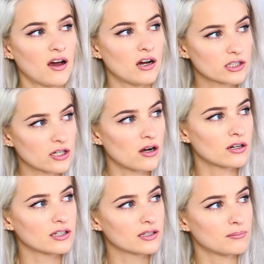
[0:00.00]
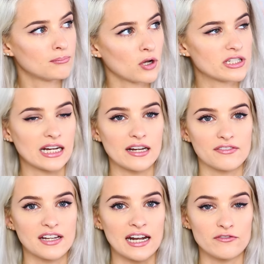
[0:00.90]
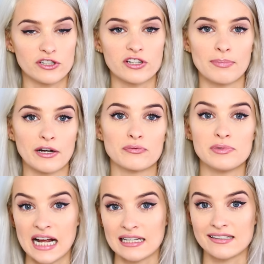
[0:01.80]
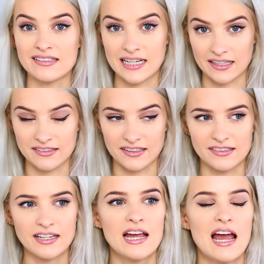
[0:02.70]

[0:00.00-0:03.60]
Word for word: Hong Kong, Maldives, and I've just got back from Dallas, Texas.